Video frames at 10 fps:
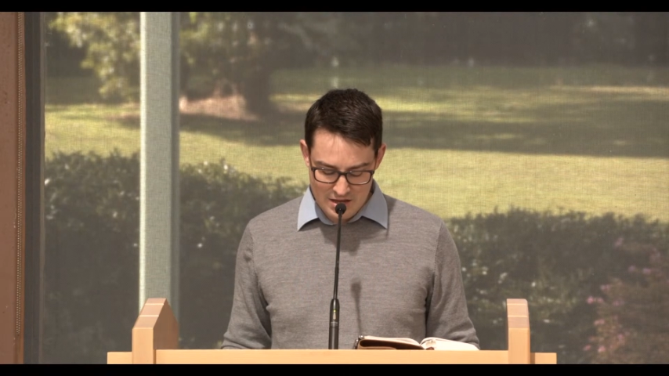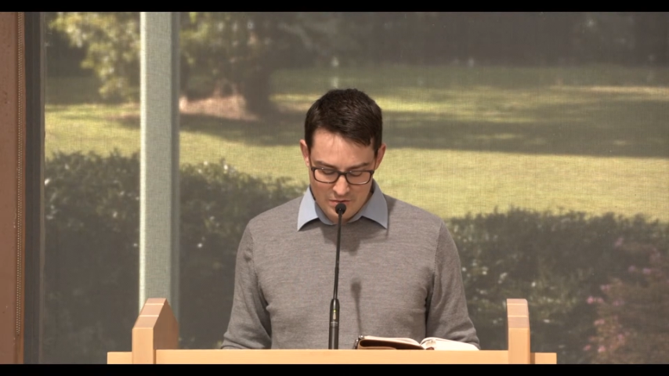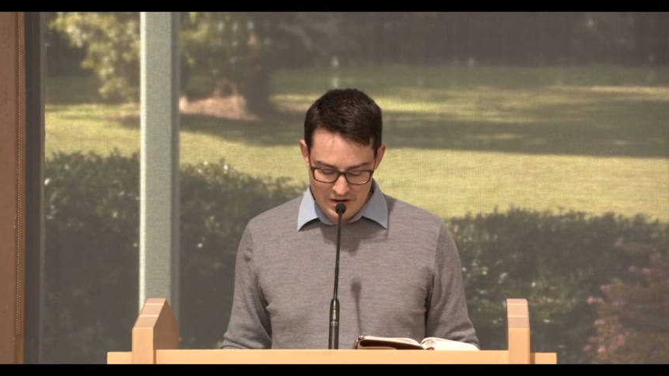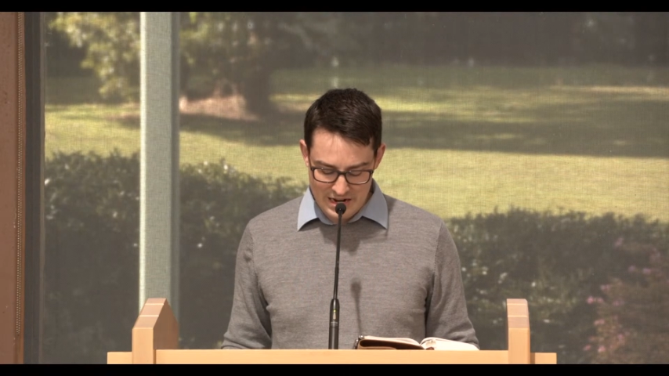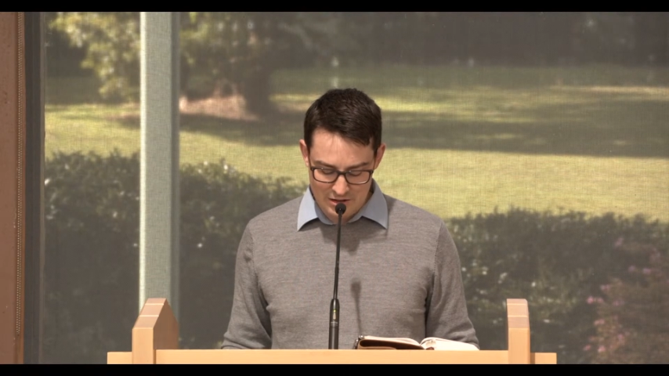
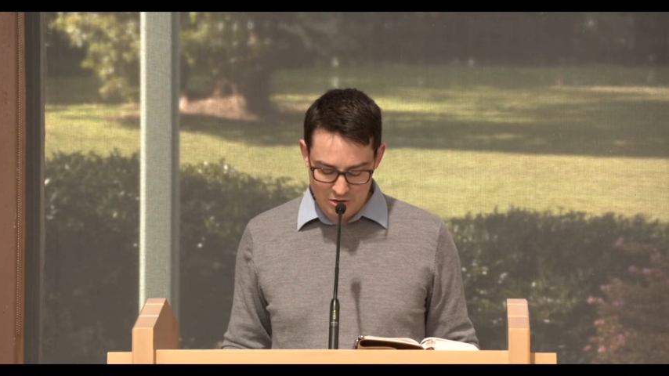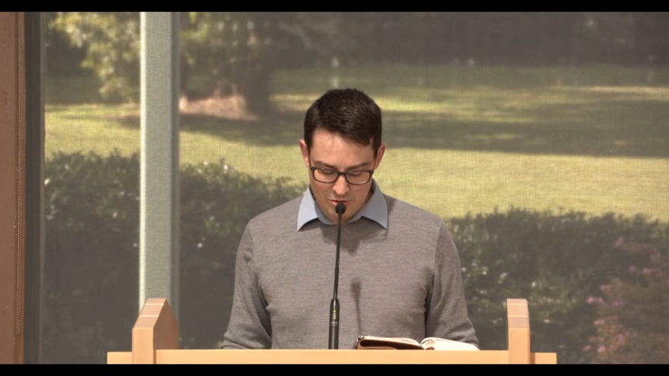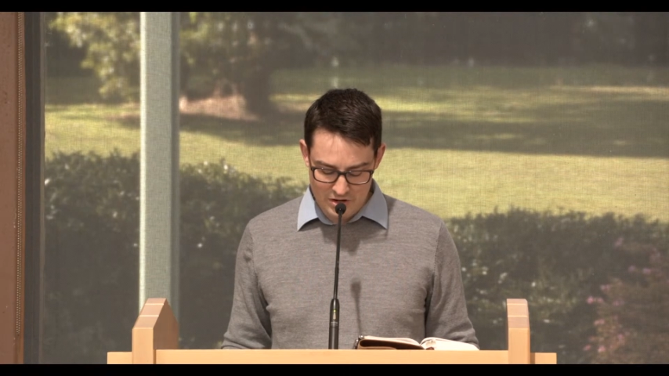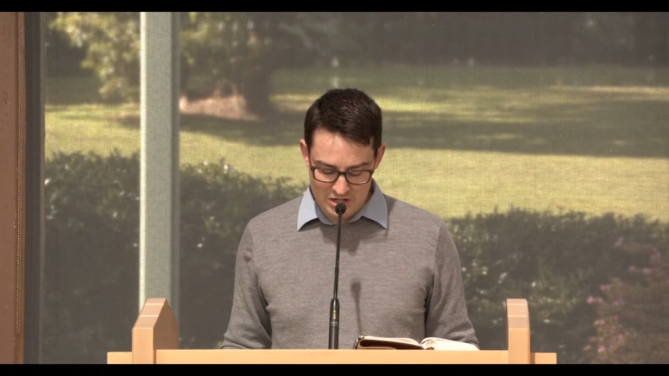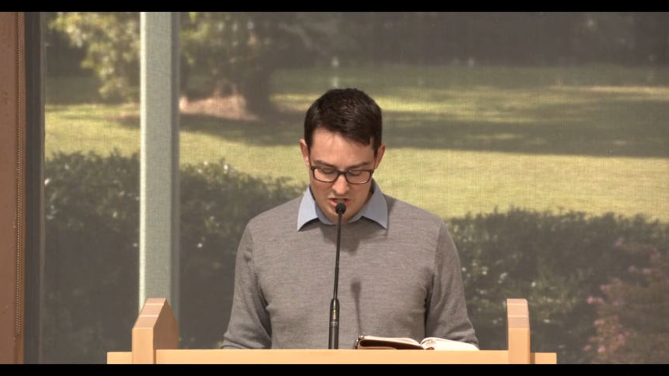when our
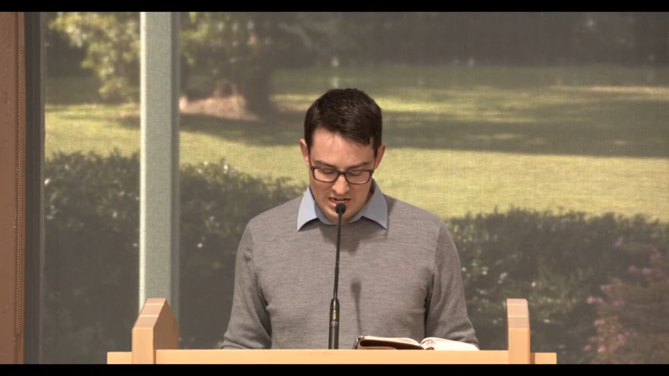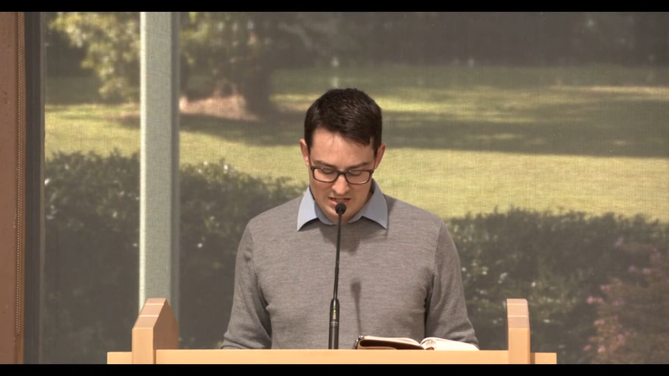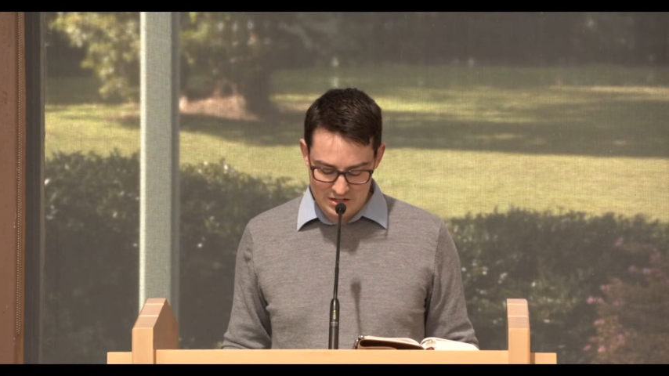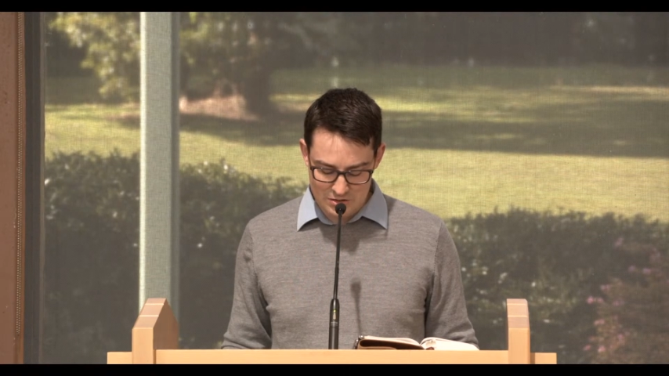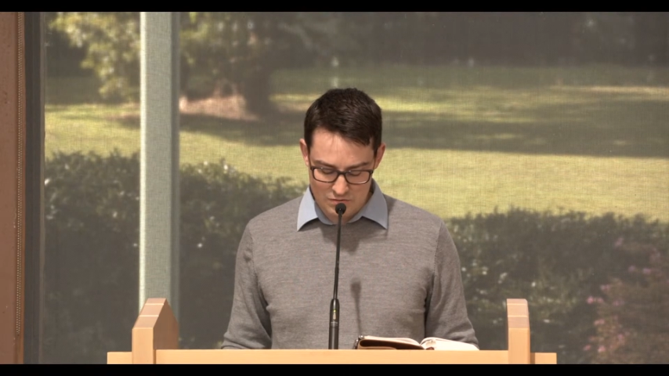Lord
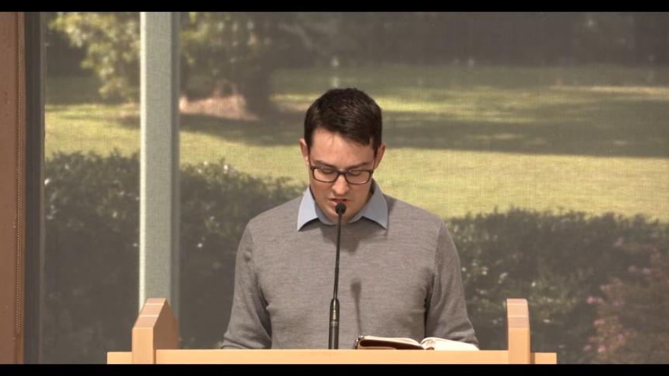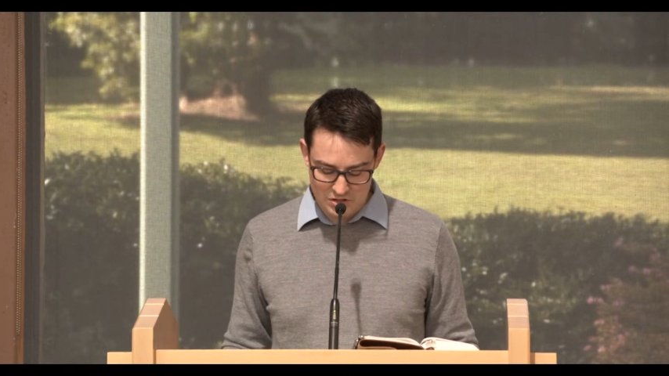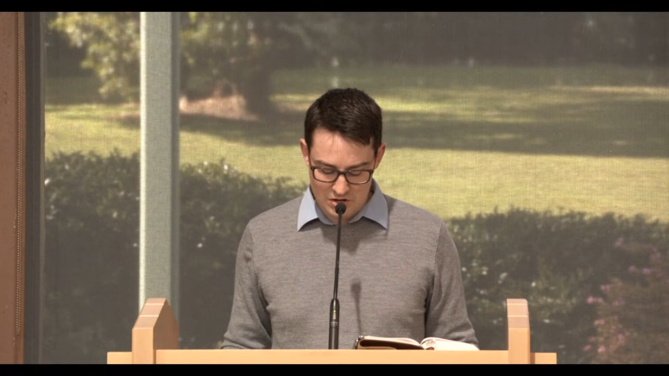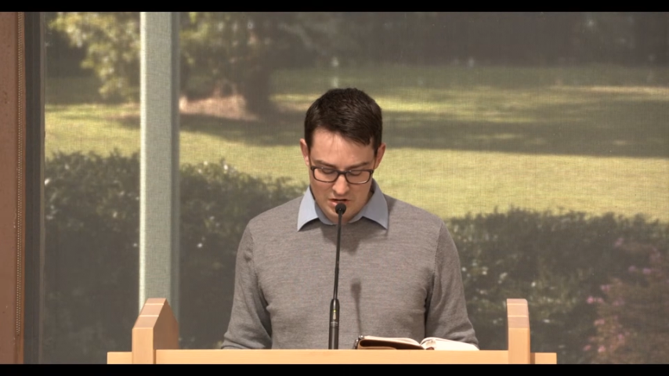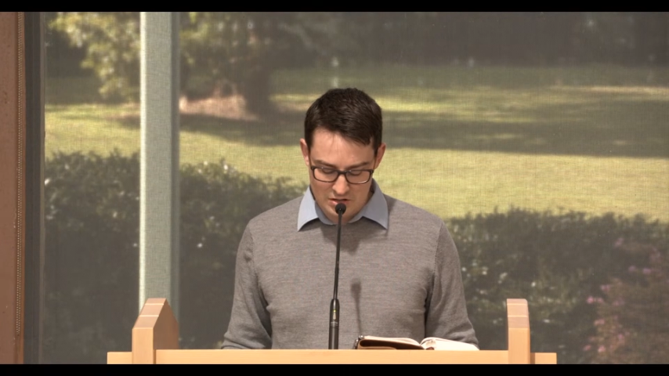Jesus
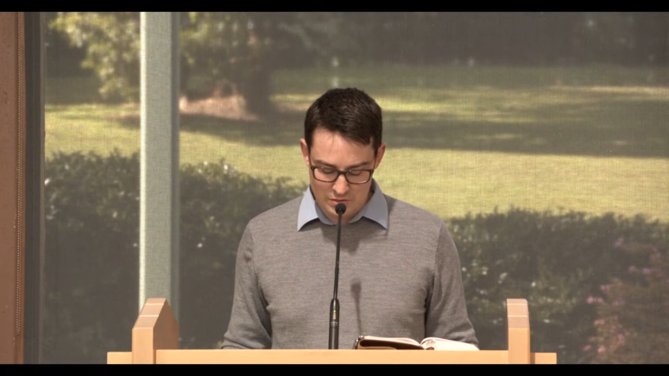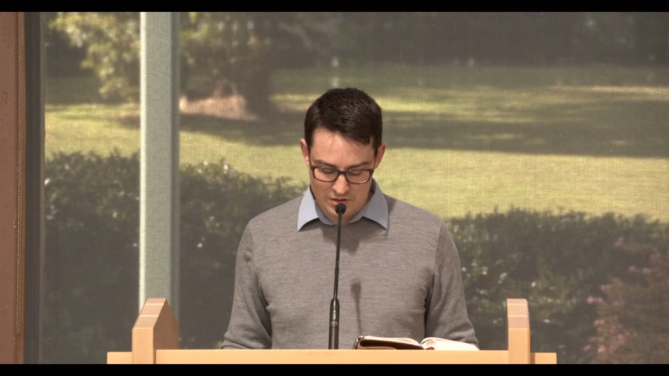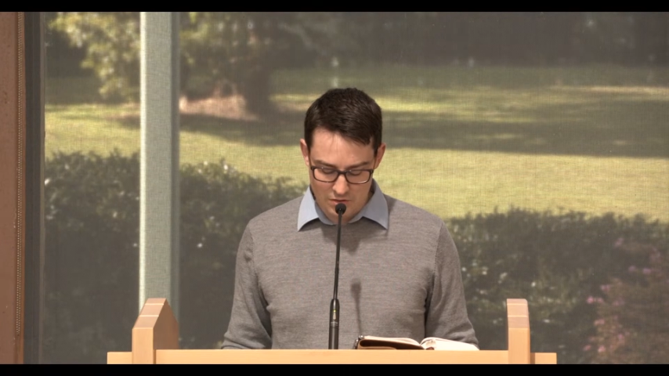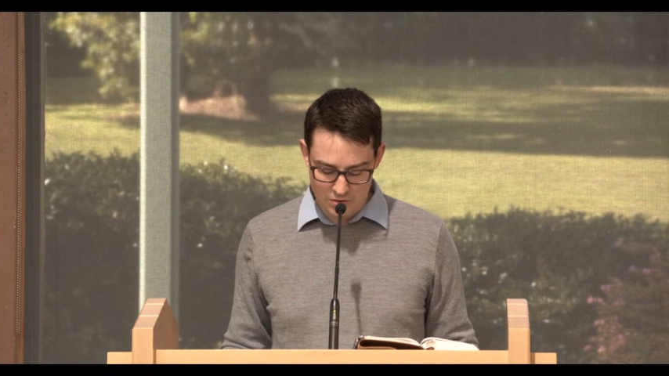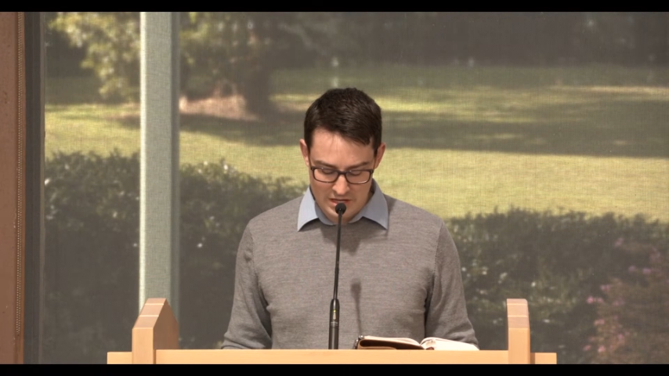returns with
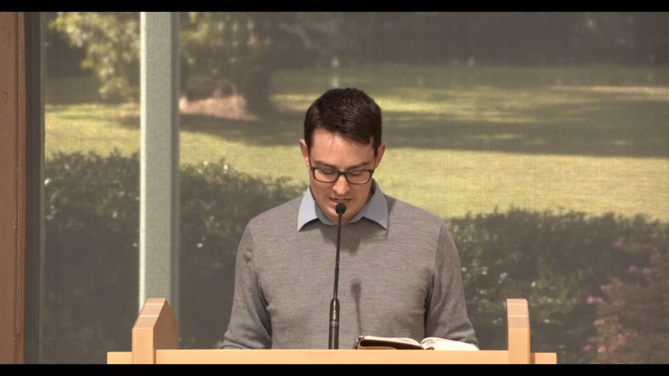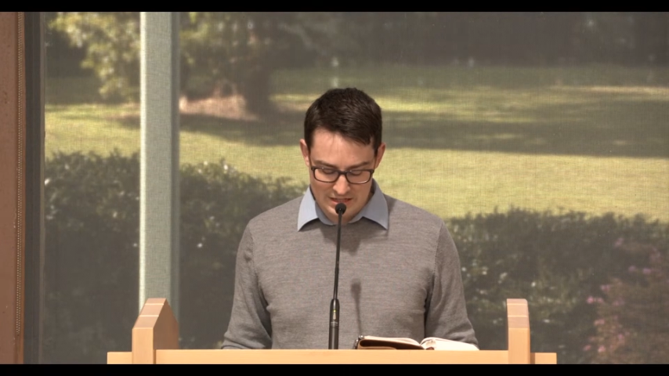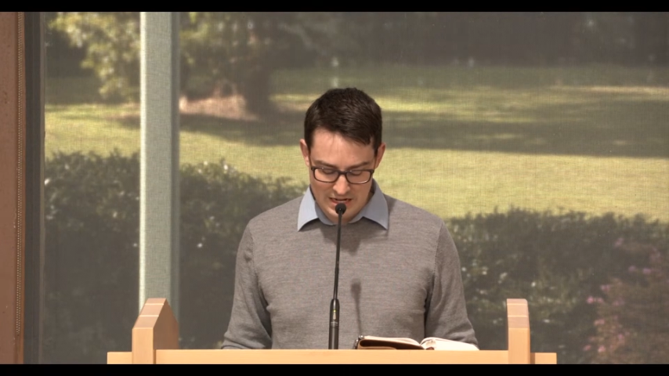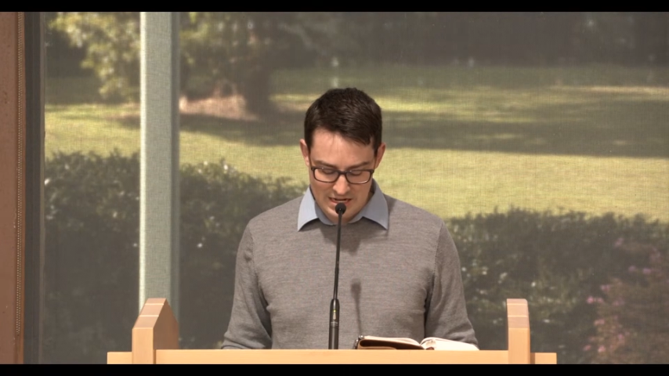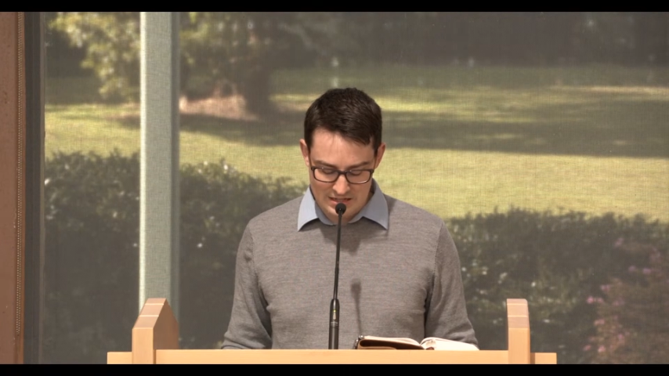all his
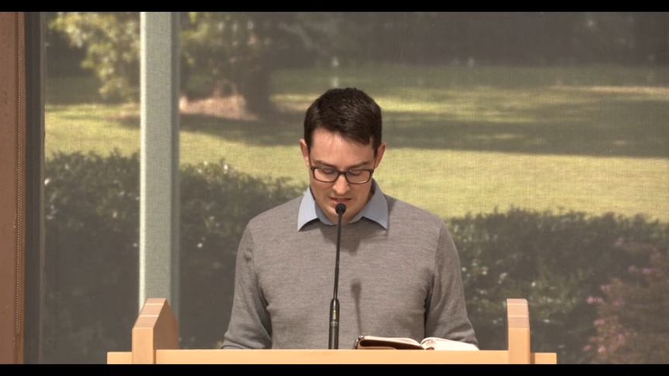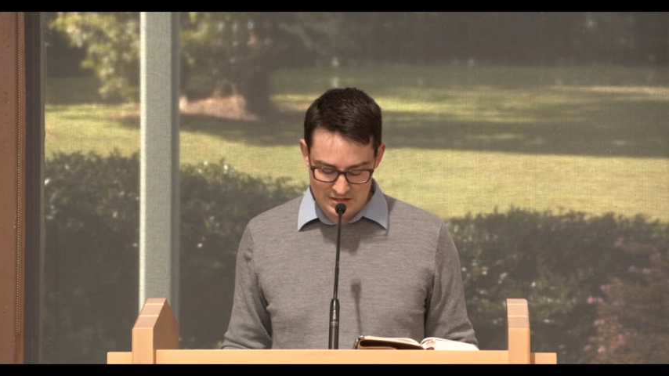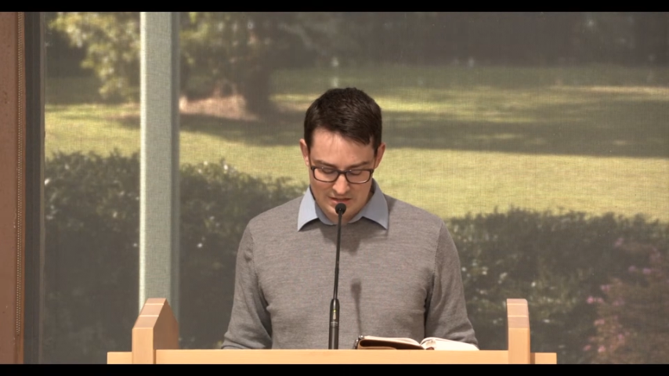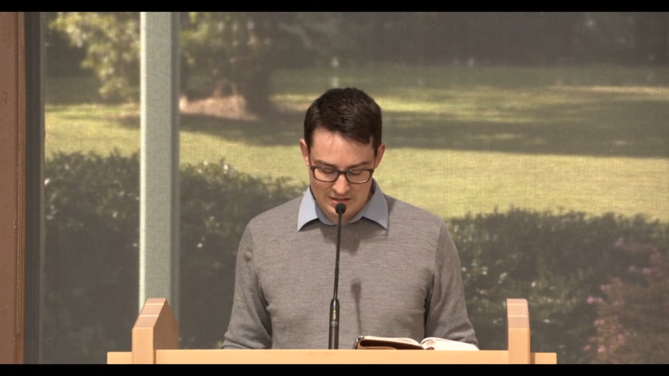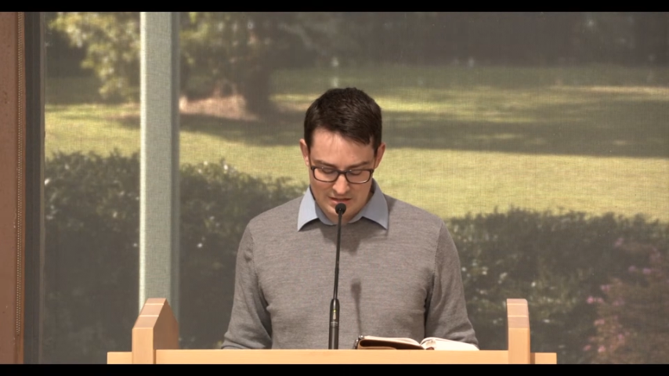saints.